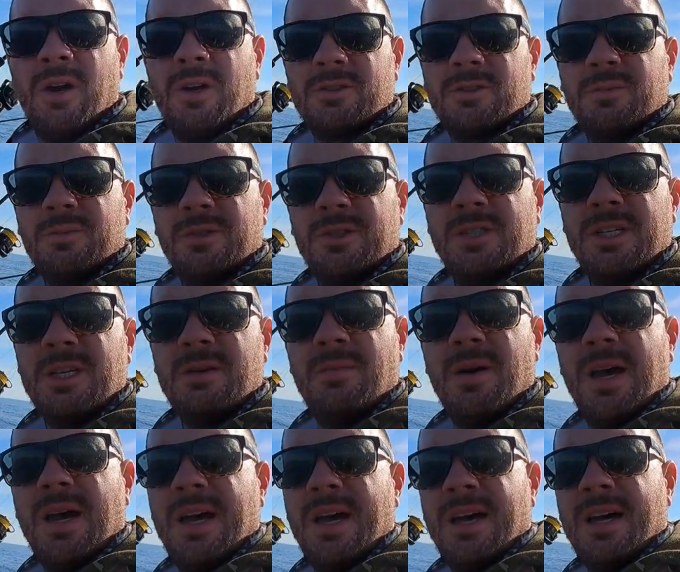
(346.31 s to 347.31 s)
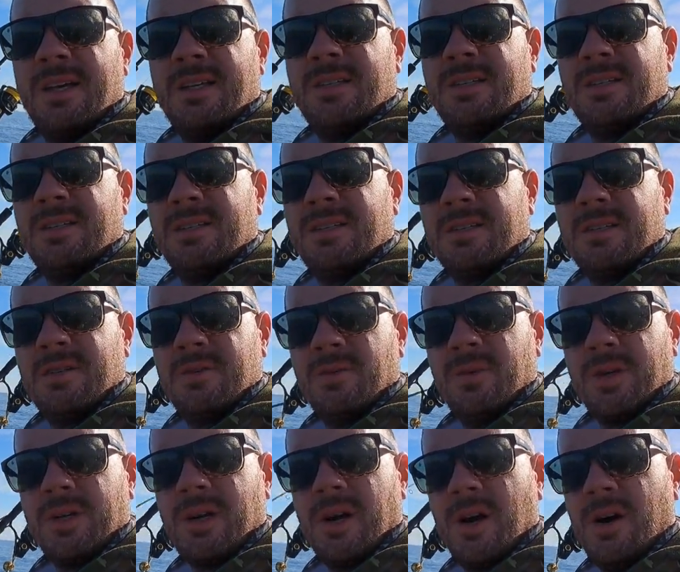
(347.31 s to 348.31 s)
Caught some sea bass.
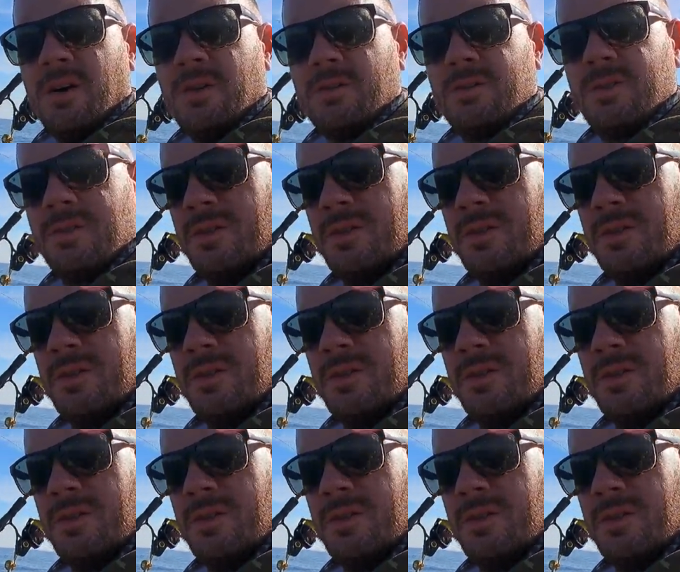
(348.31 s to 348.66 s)
We caught